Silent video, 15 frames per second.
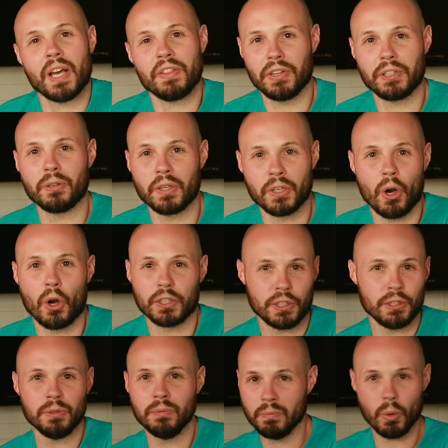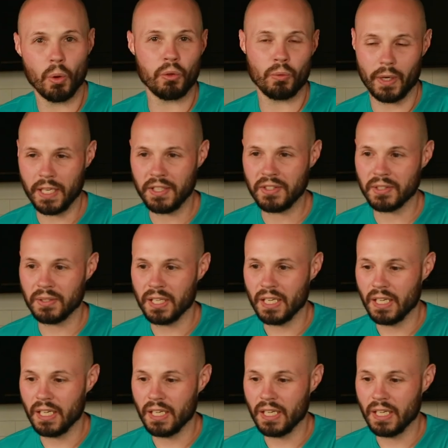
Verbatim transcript: I think you could argue both ways,